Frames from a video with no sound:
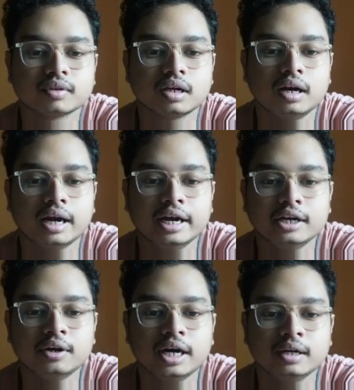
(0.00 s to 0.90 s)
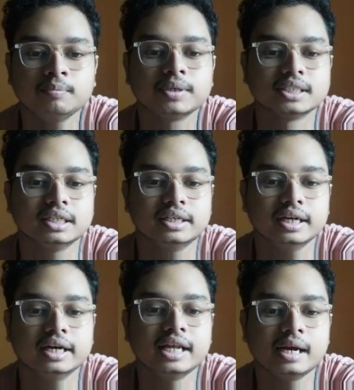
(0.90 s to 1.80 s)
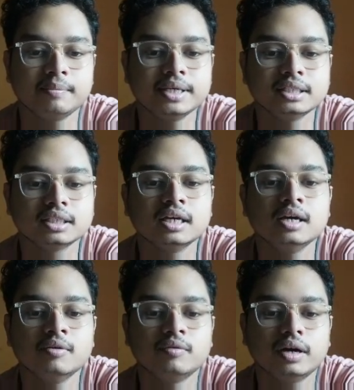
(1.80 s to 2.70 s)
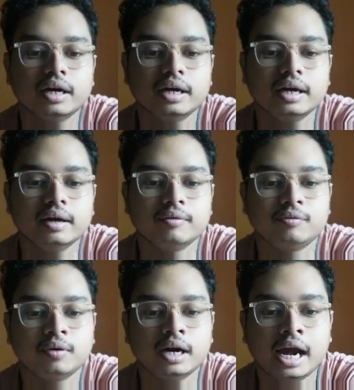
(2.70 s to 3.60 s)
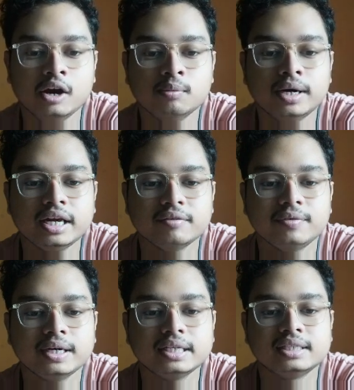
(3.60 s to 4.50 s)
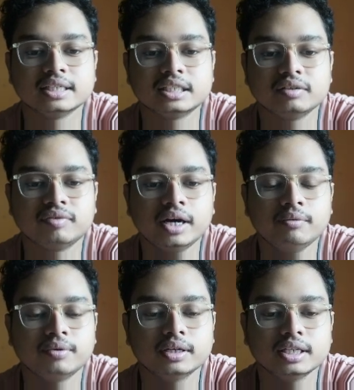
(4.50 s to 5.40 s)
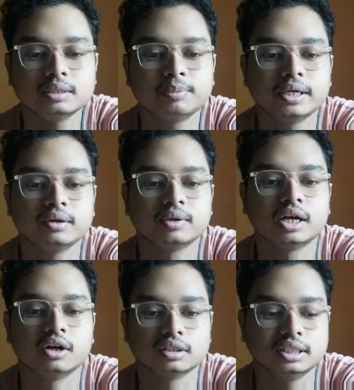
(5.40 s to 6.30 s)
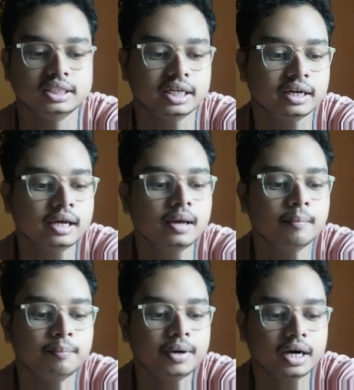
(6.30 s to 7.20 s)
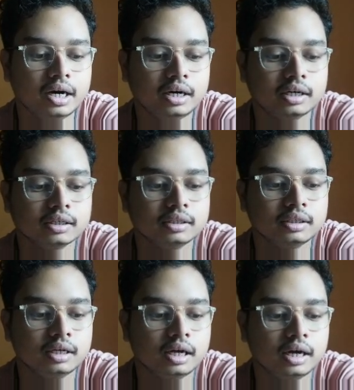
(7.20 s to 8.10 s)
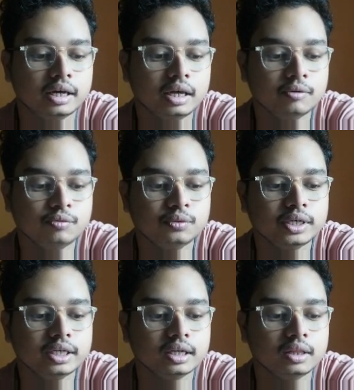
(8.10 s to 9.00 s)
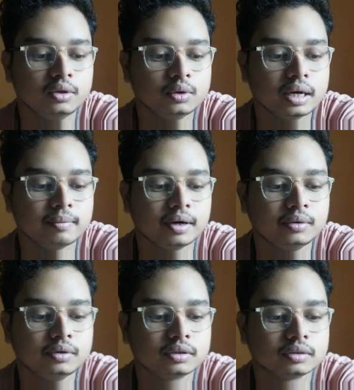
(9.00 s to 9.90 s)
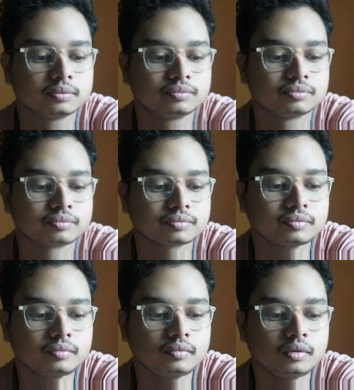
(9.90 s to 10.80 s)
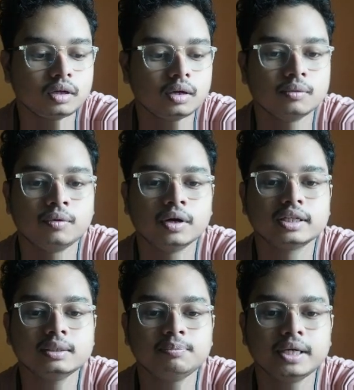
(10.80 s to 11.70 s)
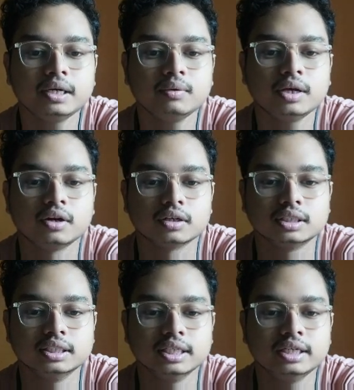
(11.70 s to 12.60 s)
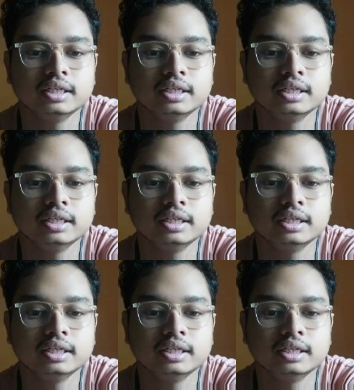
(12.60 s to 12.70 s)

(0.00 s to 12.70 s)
heteroatom present here, that means for anomeric effect is justified for this particular oxygen. But if we look about for this particular oxygen,